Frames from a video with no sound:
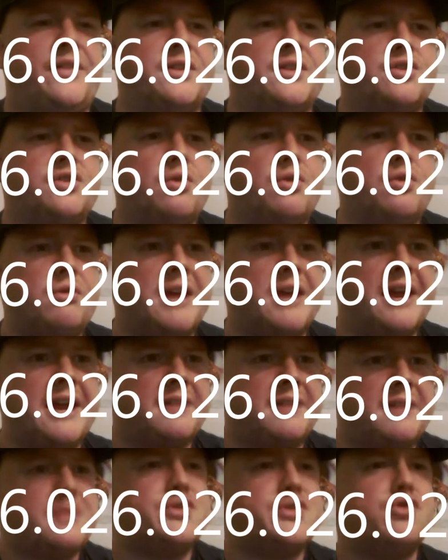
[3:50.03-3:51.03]
There's
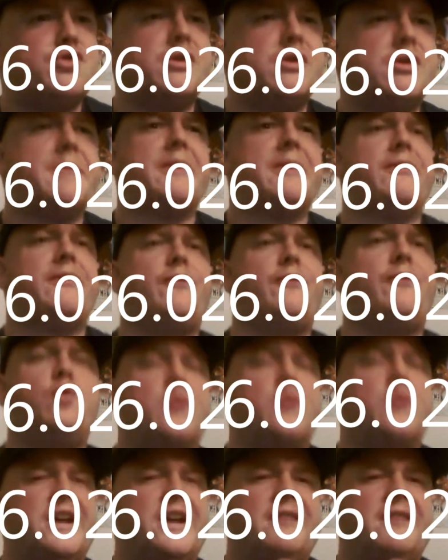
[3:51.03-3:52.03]
only about
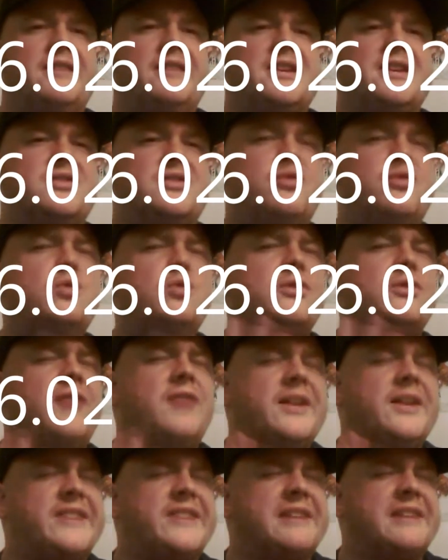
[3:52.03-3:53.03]
4 or
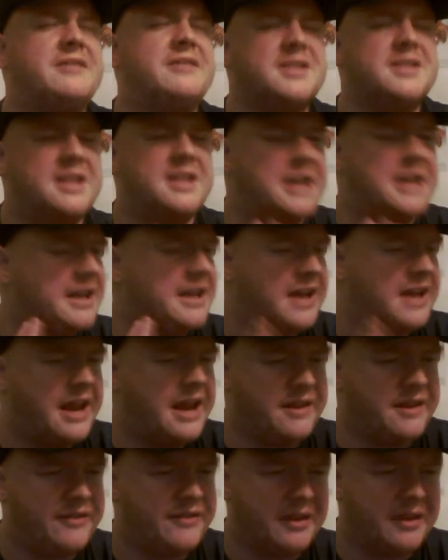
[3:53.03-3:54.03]
5 killings
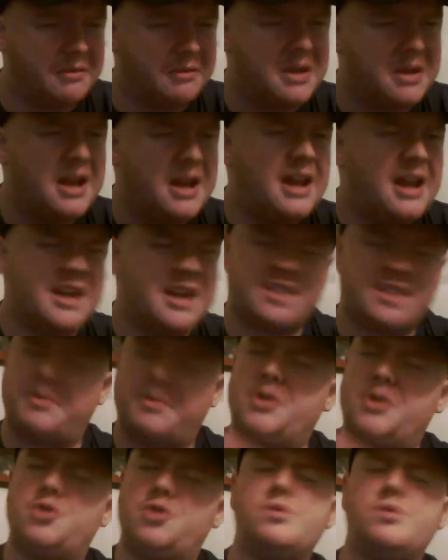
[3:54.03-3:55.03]
in the film. It's
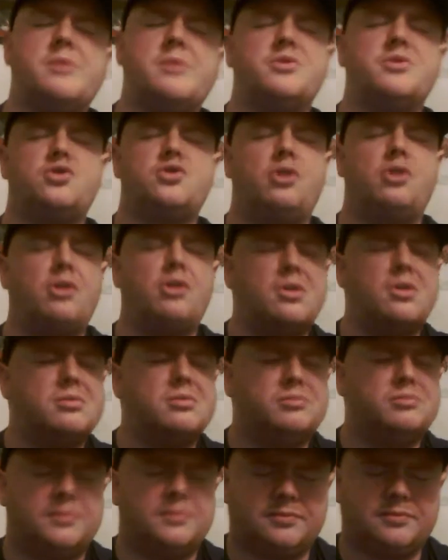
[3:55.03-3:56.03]
about 2 hours long.
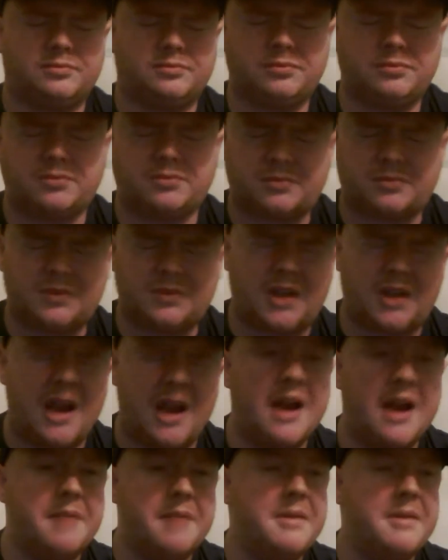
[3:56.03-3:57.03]

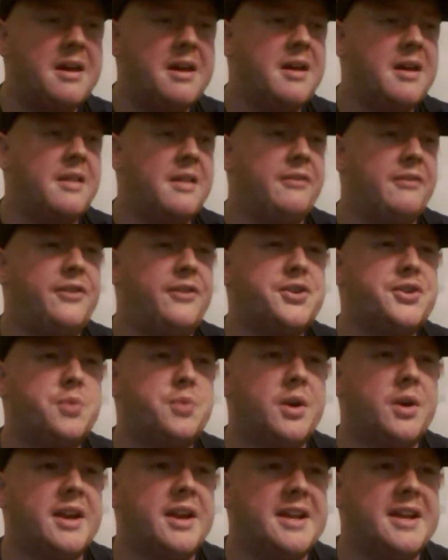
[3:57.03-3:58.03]
The first
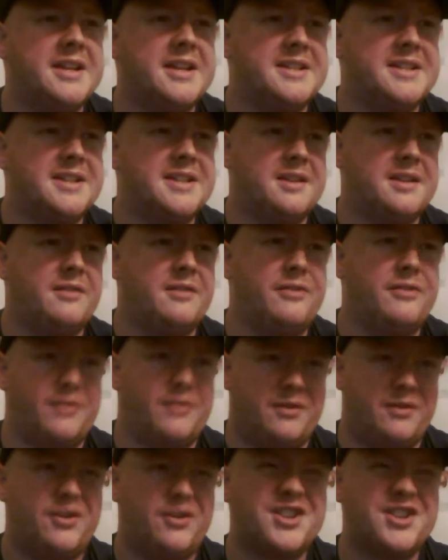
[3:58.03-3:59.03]
one is the
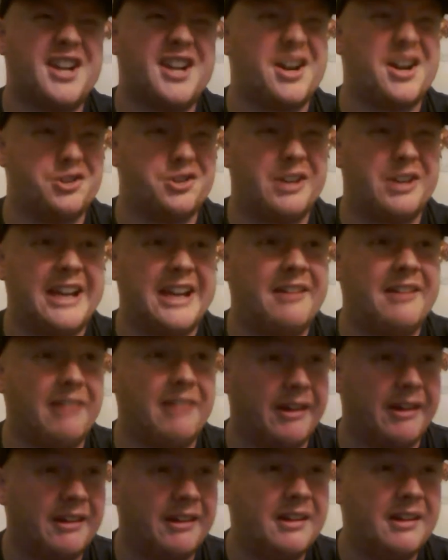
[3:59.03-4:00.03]
first actual
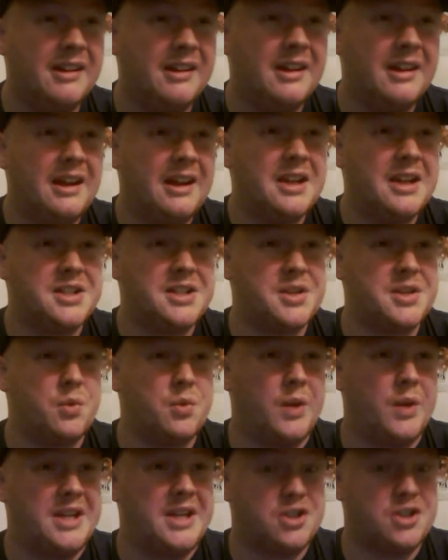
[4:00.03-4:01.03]
killing is
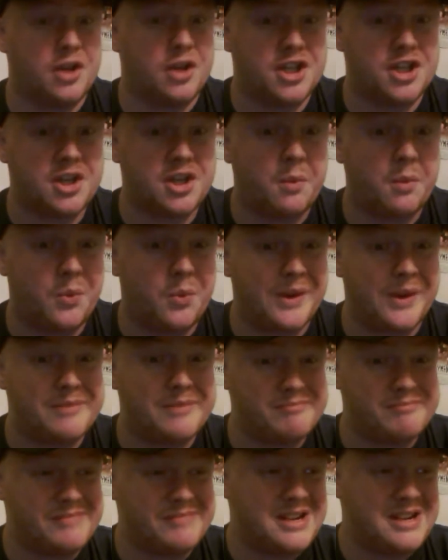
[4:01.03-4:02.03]
where he's on a
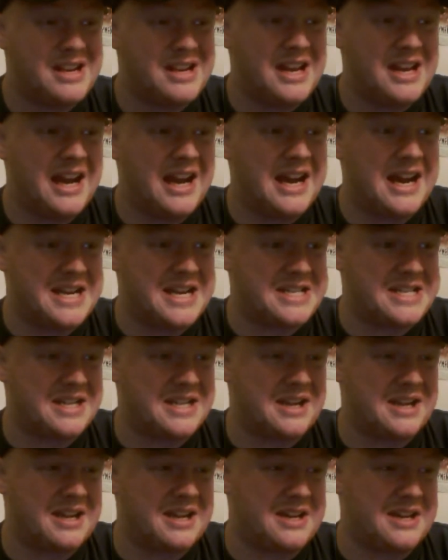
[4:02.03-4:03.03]
subway, and
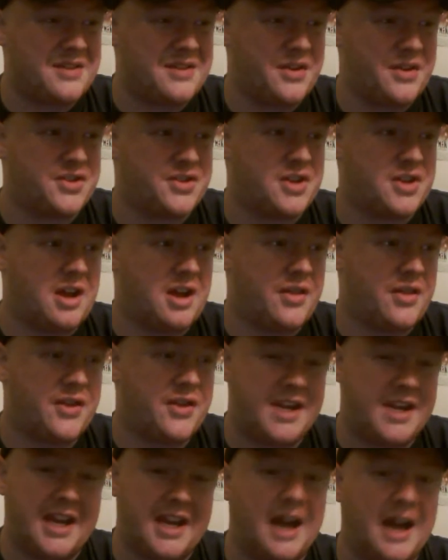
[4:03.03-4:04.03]
there's
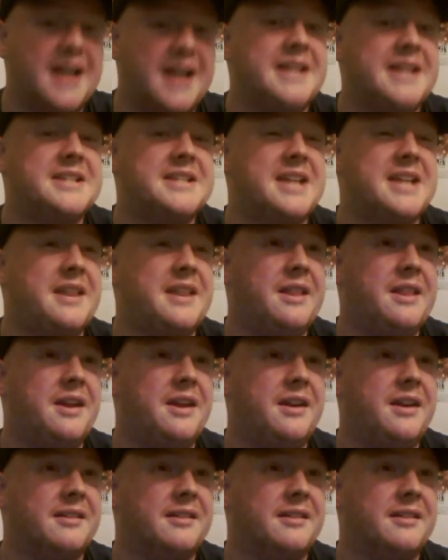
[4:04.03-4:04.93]
3 guys, and